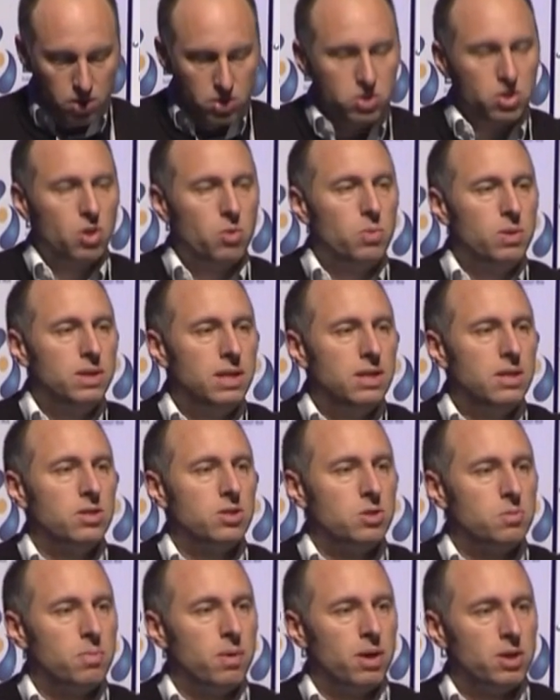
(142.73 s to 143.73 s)
So we did
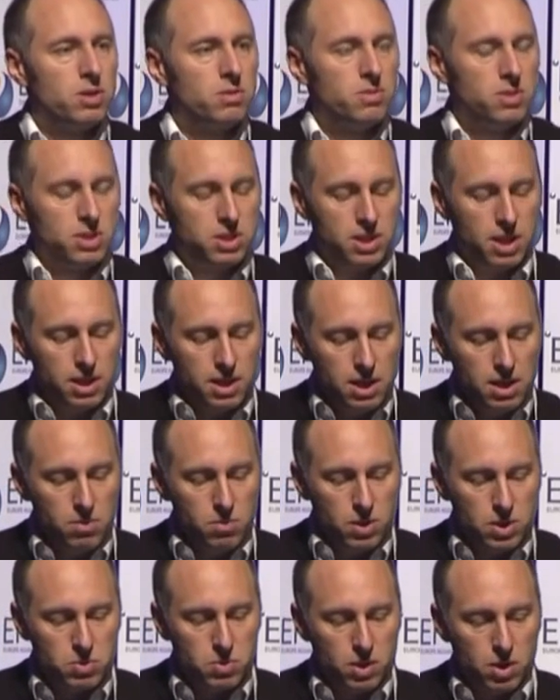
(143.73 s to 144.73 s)
this as part of a study
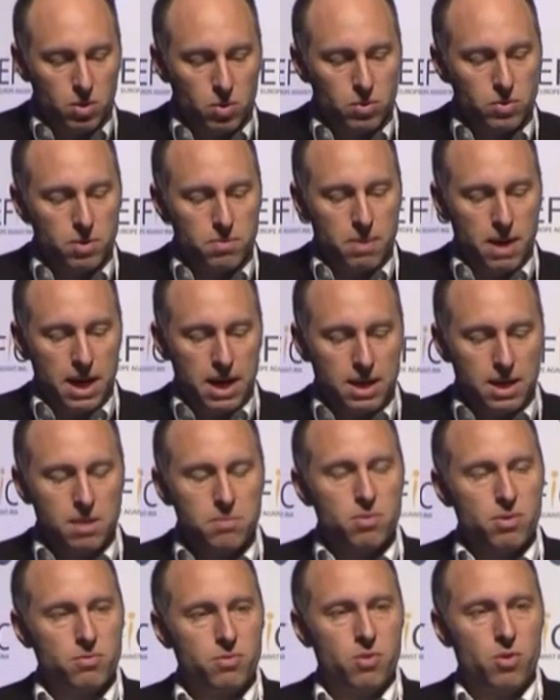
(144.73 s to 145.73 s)
which we called the Pain in
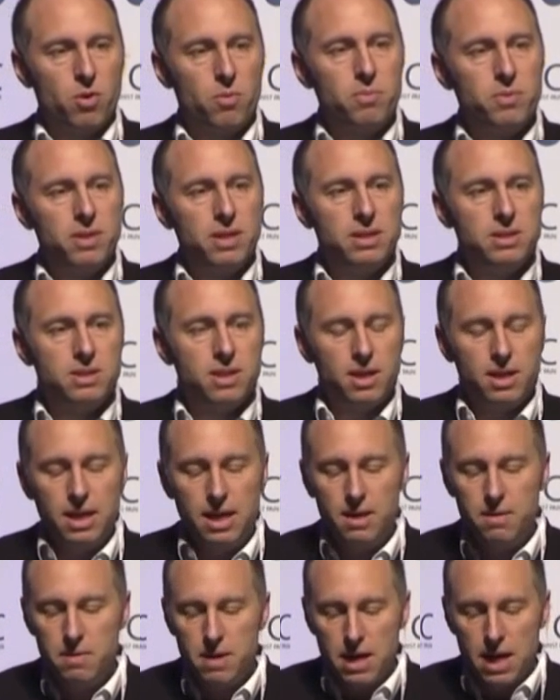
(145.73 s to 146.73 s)
Peripheral Neuropathy
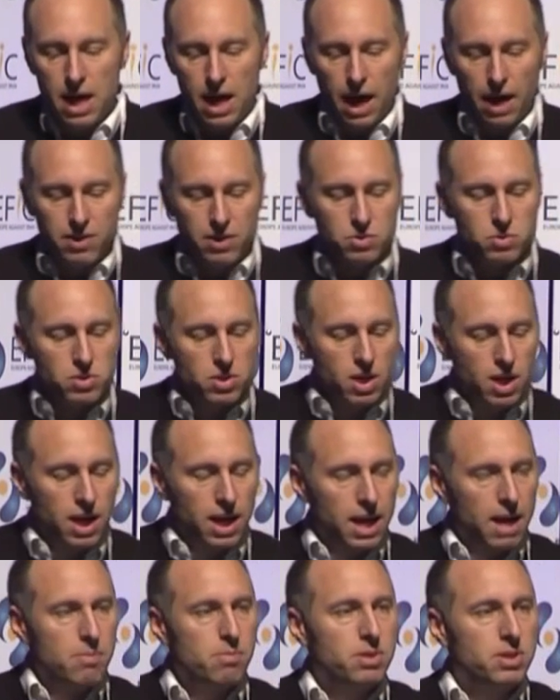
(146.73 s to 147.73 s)
study, and this was a
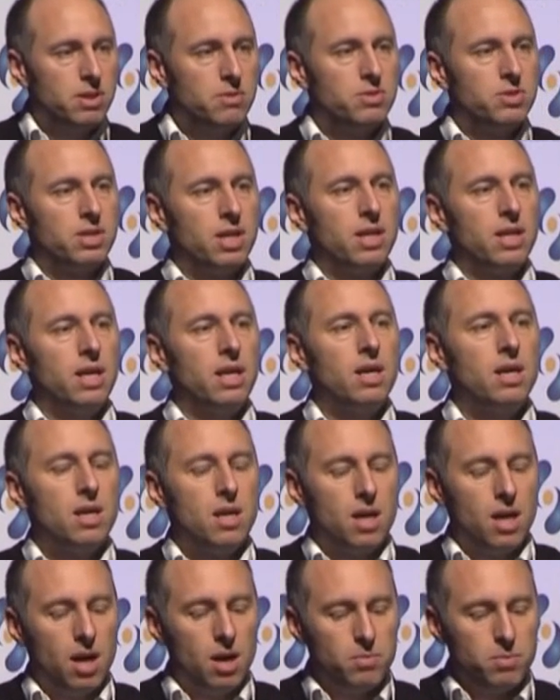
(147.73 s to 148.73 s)
collaborative study
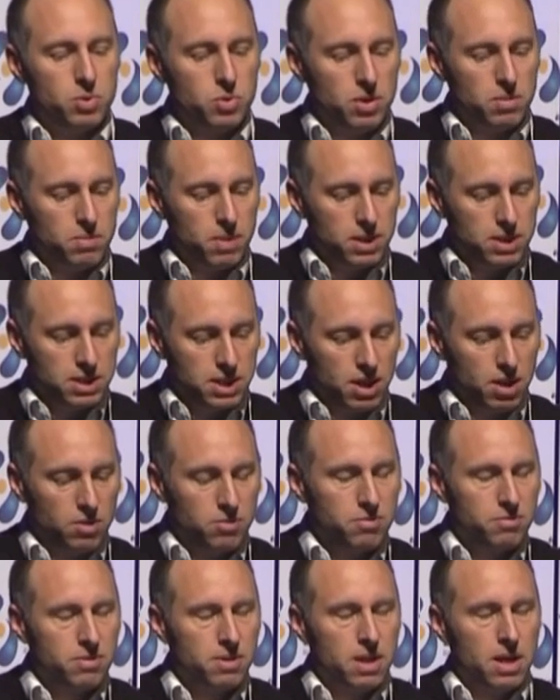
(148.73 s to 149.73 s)
between myself
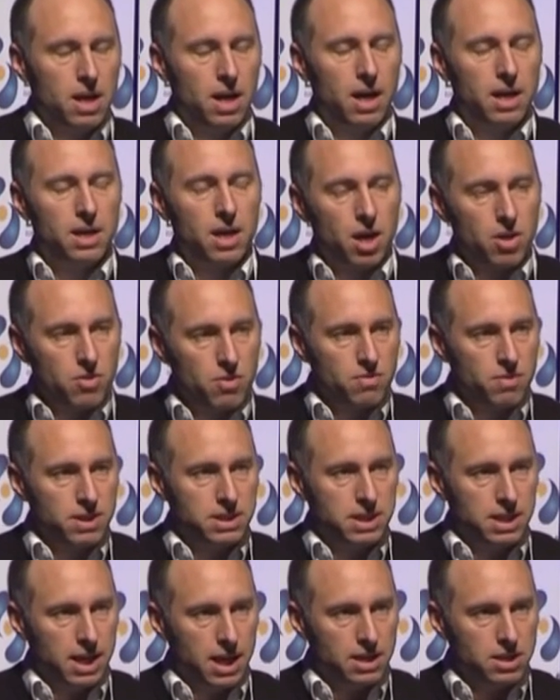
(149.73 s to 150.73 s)
and other
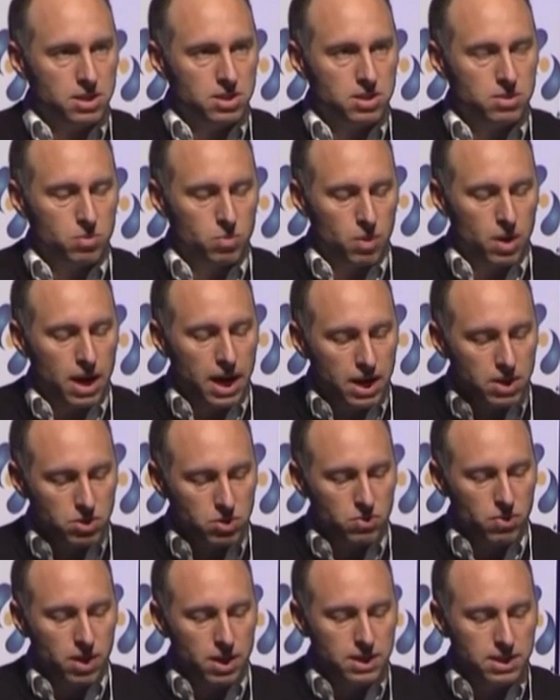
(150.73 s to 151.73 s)
investigators were
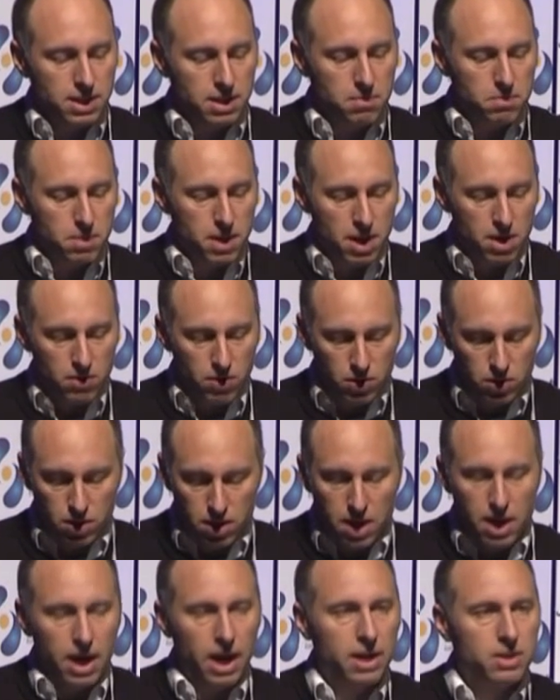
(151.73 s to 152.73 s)
Andrew Rice at Imperial
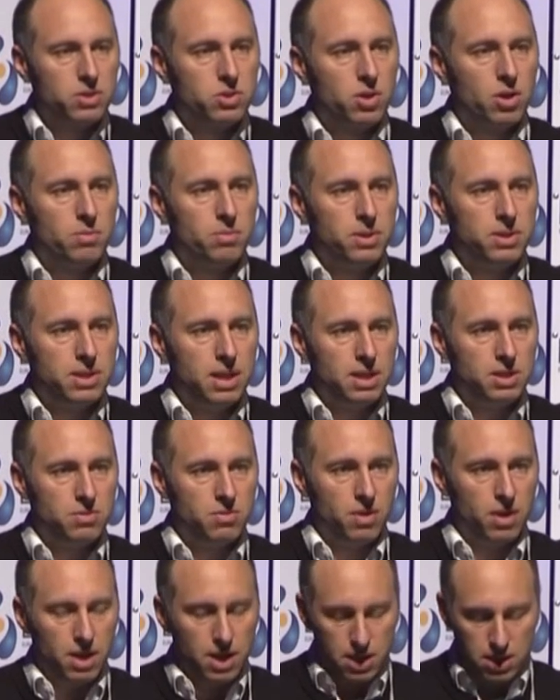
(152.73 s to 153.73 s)
and Solomon
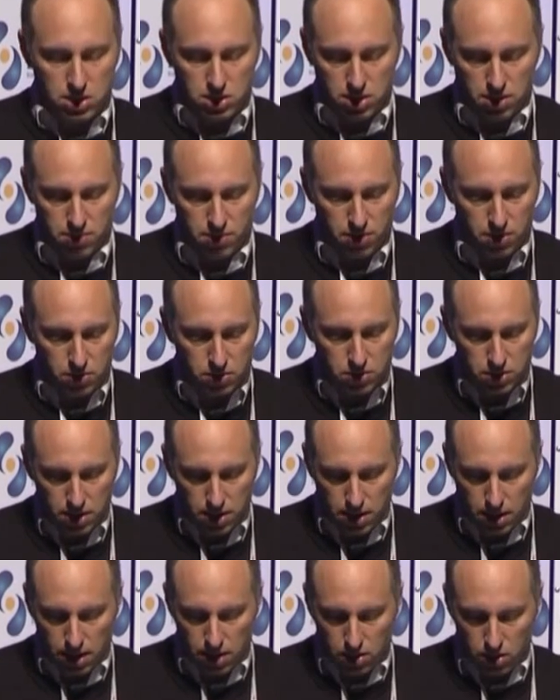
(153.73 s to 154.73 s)
Tesfaye in Sheffield
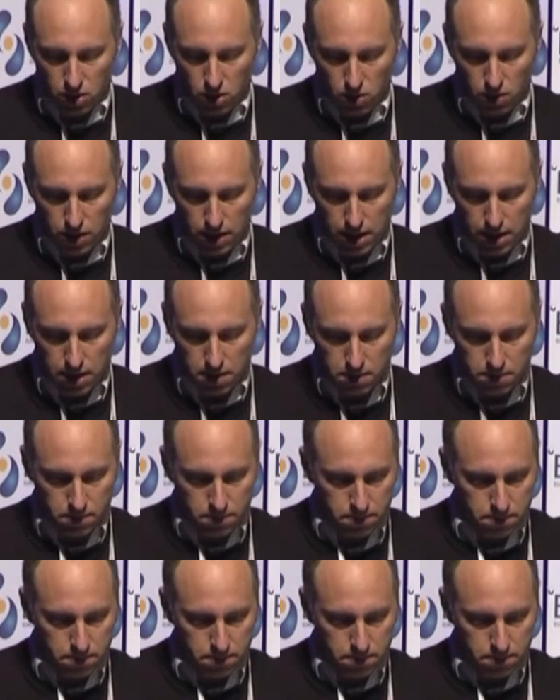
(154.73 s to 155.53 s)
in the UK.